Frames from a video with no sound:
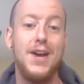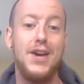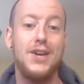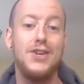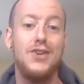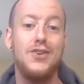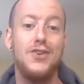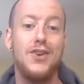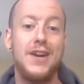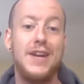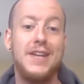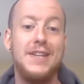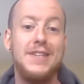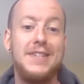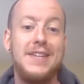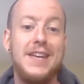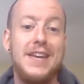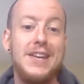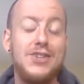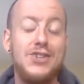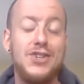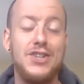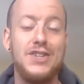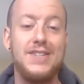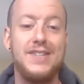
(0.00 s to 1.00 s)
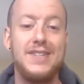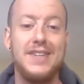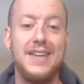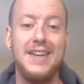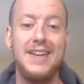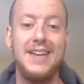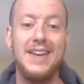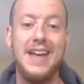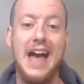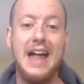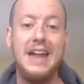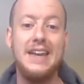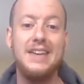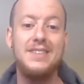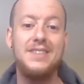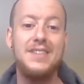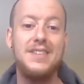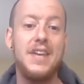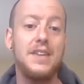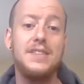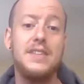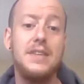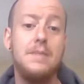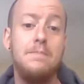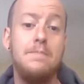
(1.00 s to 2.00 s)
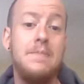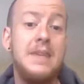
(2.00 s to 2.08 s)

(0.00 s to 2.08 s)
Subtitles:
your contingency doesn't